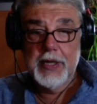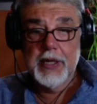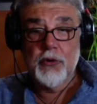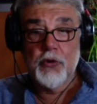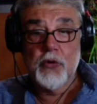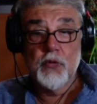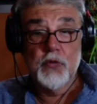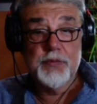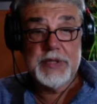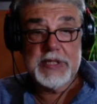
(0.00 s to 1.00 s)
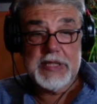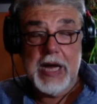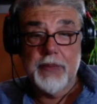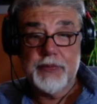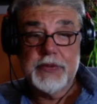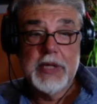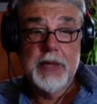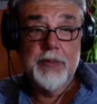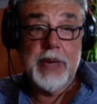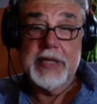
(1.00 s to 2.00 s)
or would be stopped
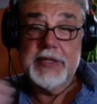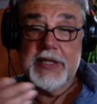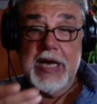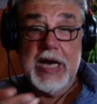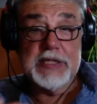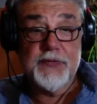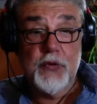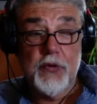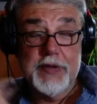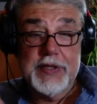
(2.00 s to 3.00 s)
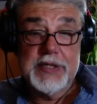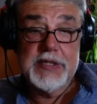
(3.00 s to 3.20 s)
by the gas flowing this